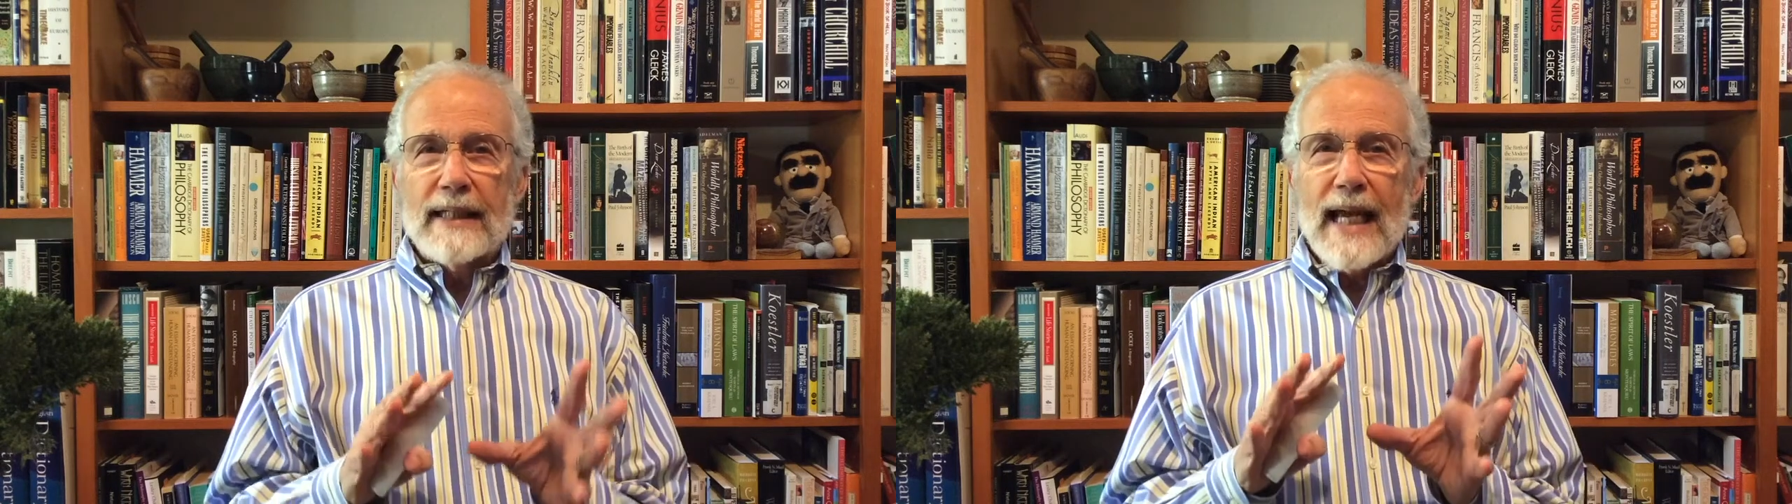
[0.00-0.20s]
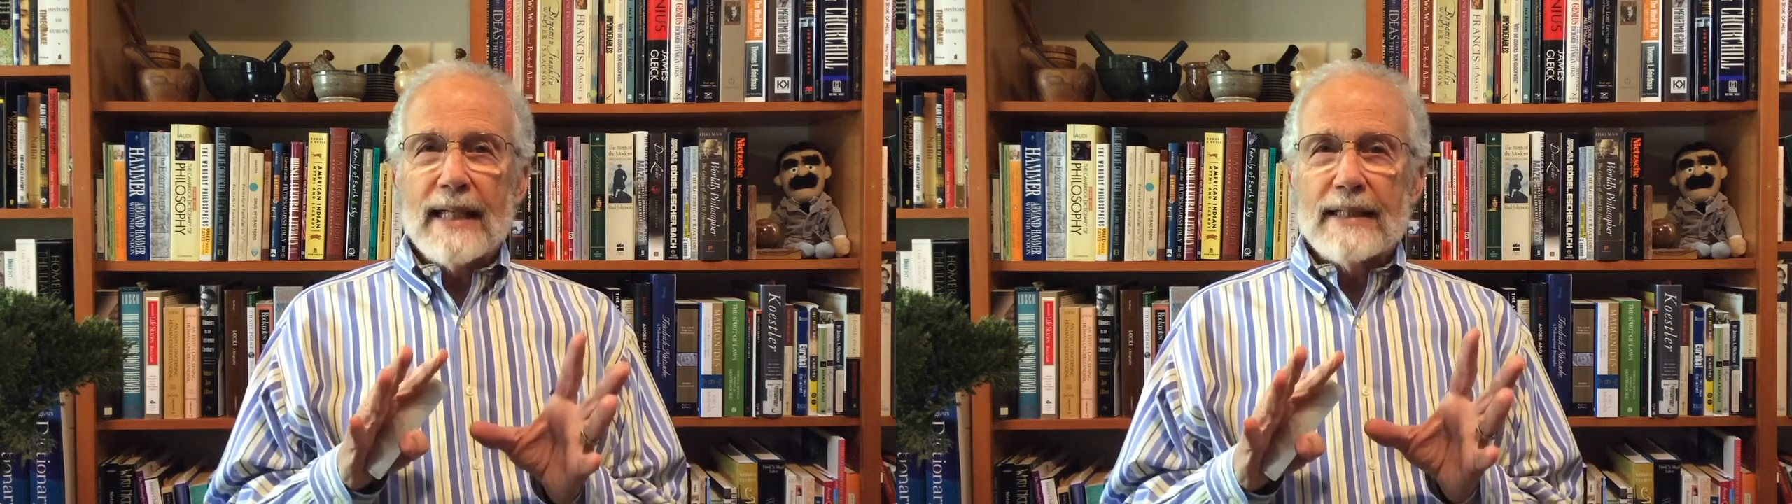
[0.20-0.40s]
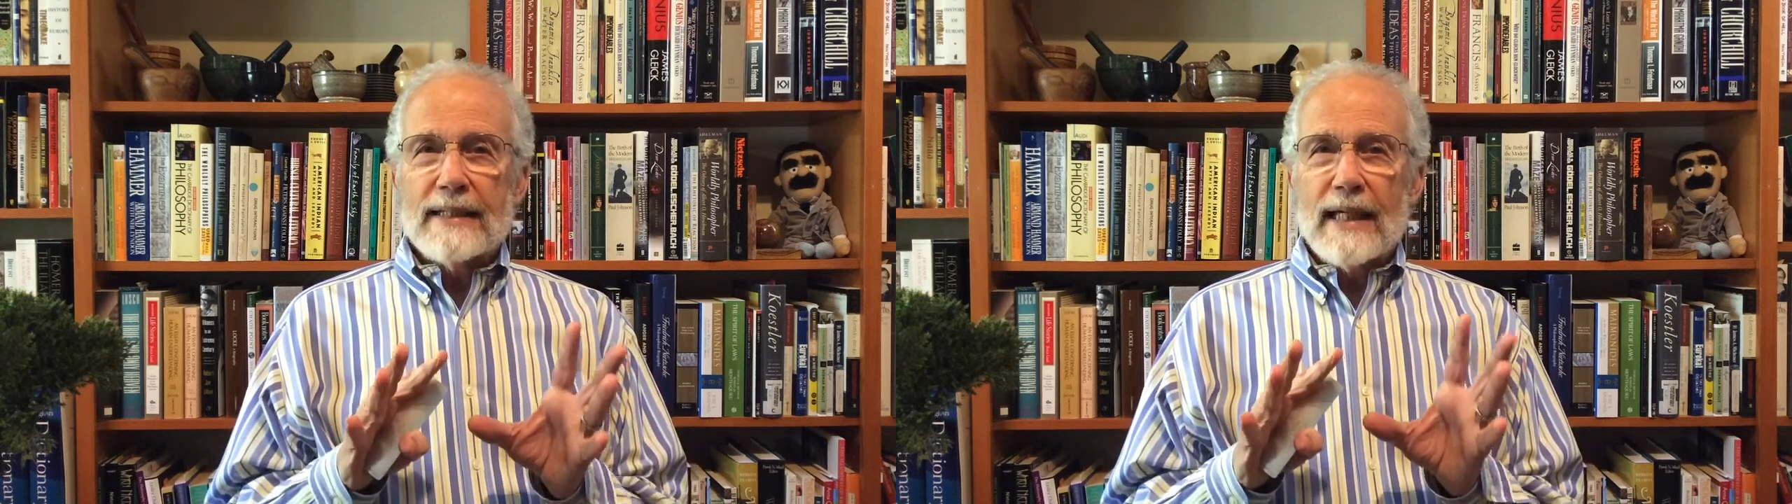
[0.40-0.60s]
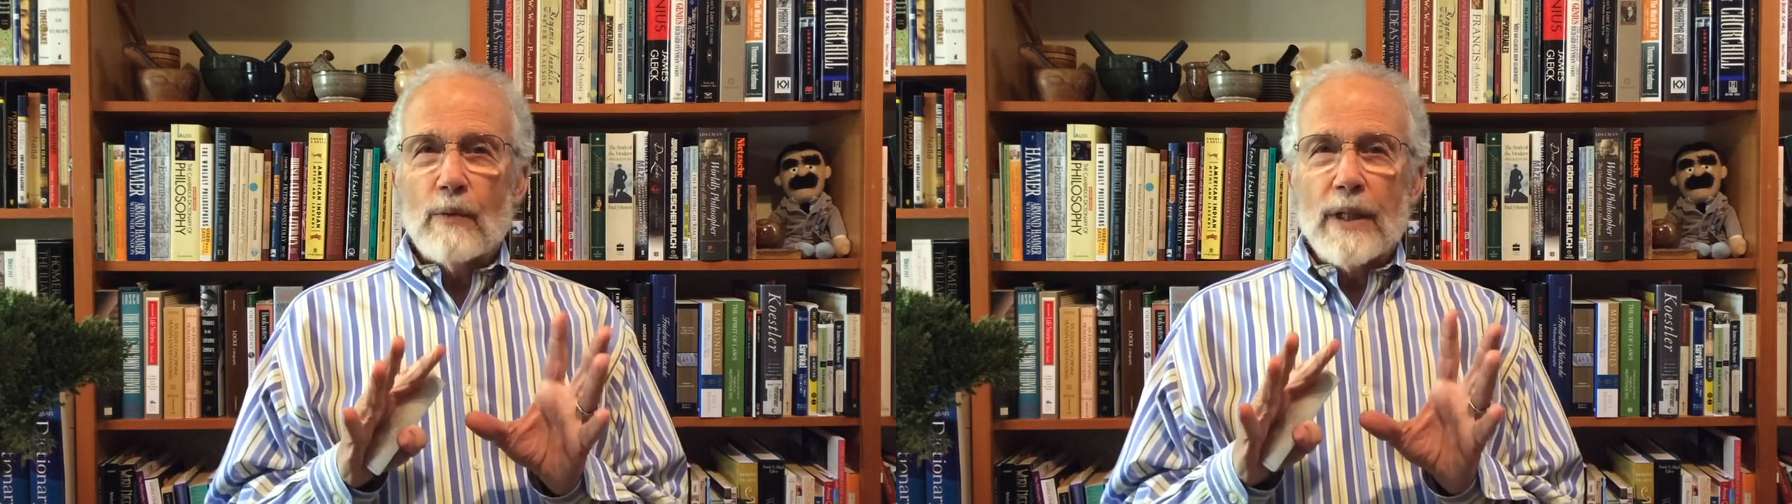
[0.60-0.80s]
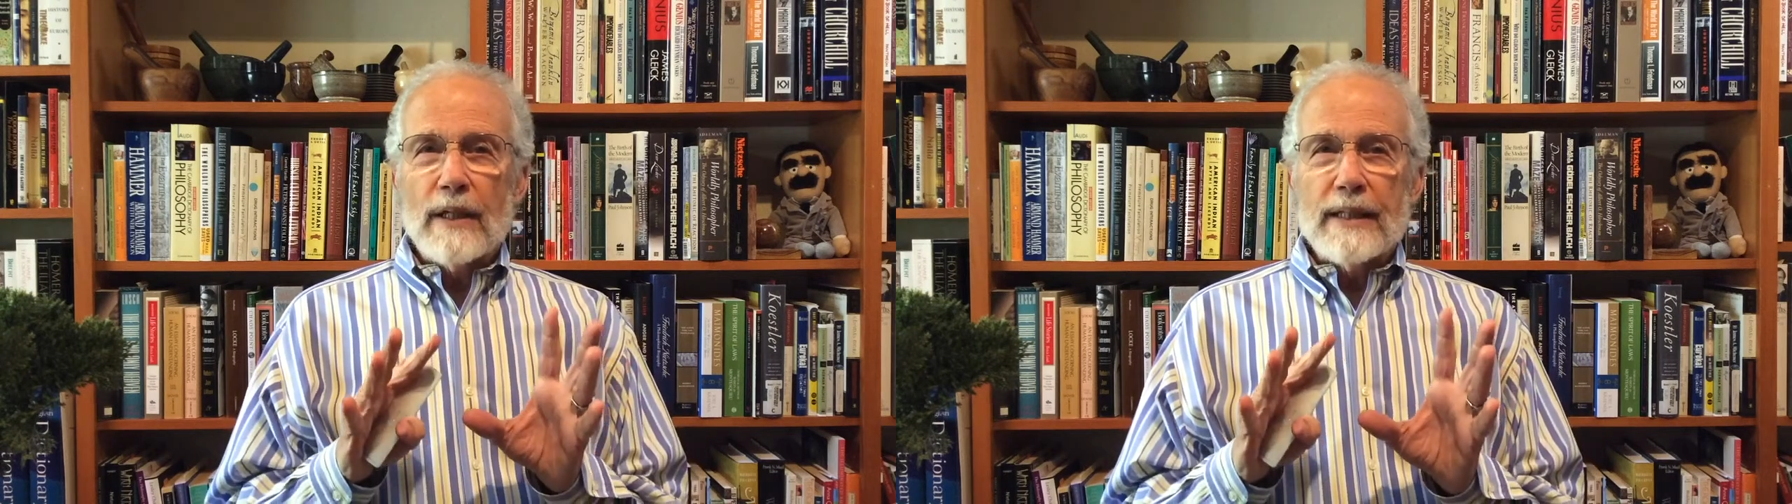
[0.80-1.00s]
and that is that
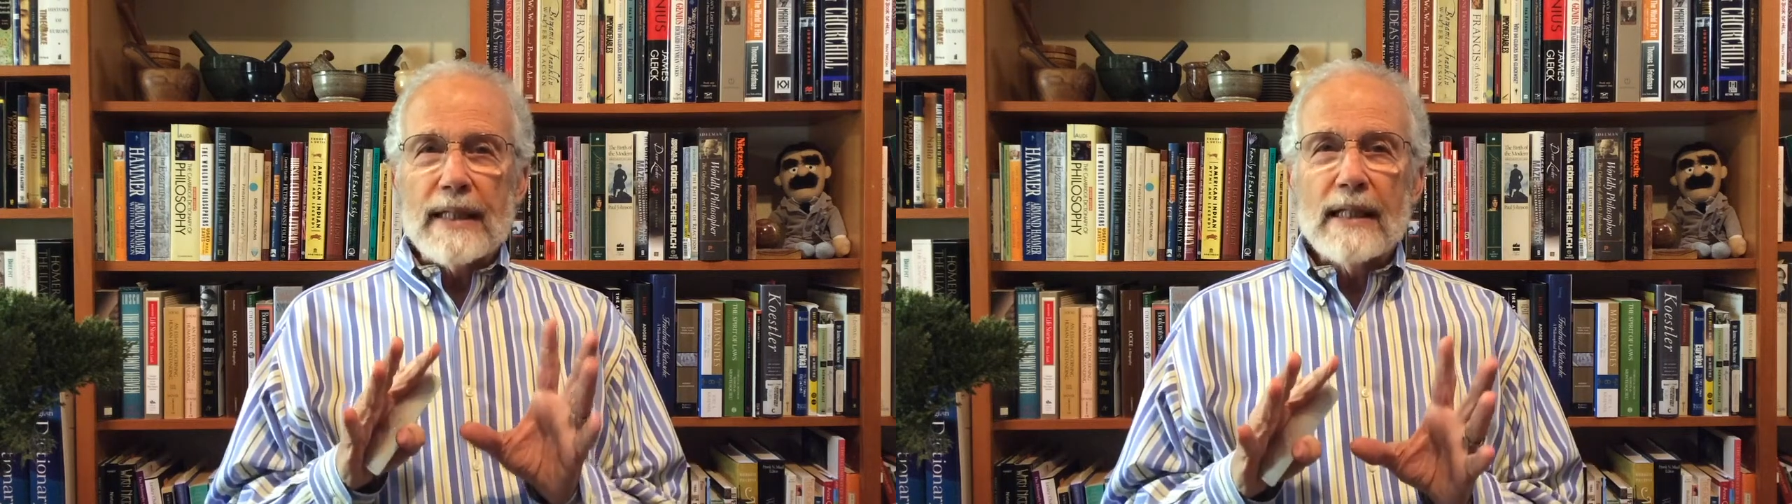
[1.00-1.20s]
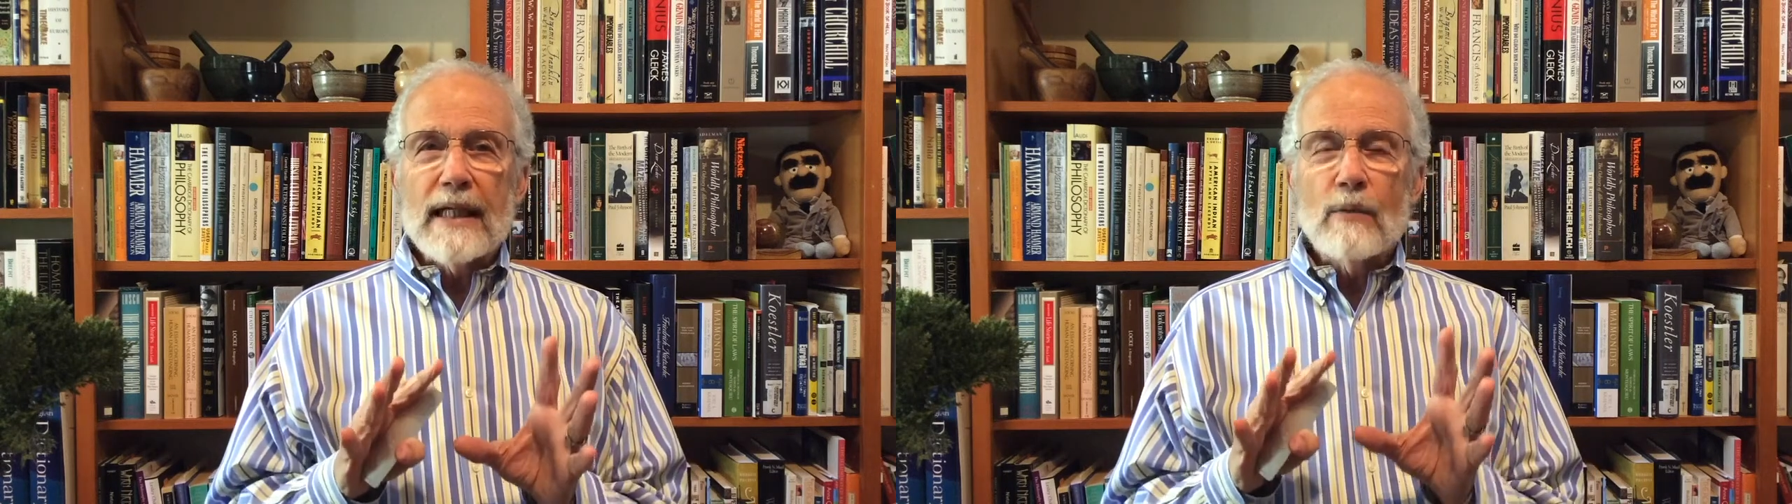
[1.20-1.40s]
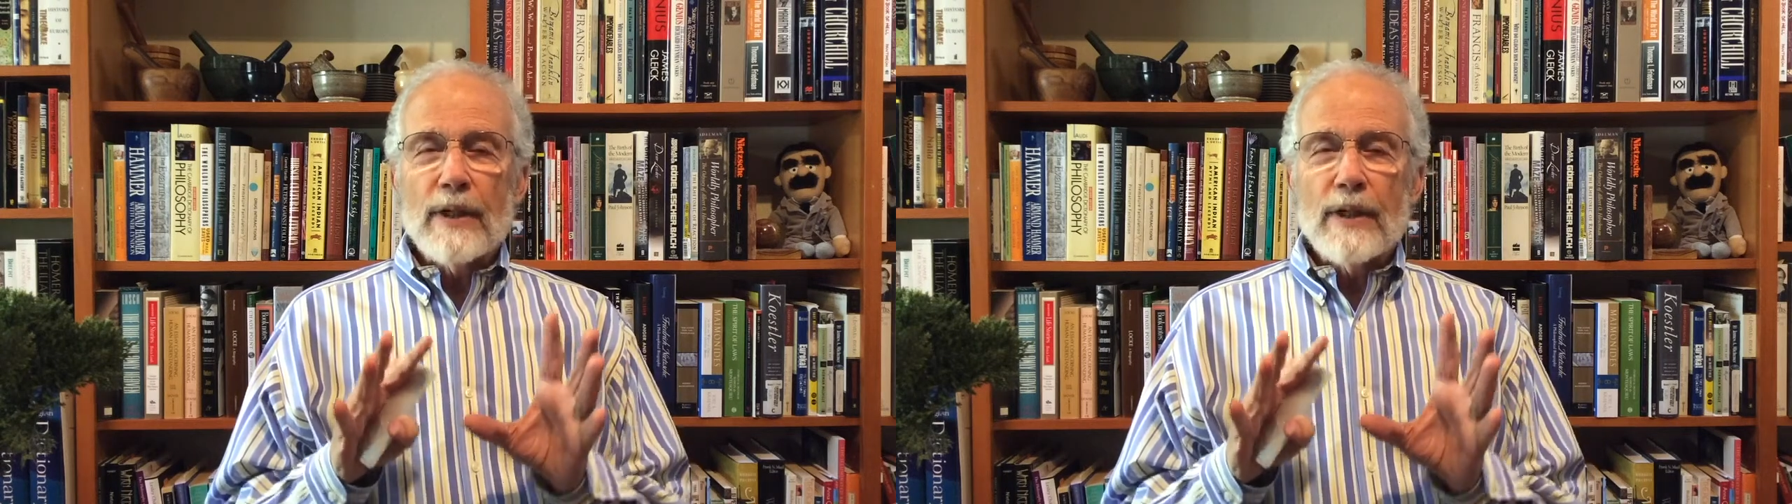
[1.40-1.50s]
we are dealing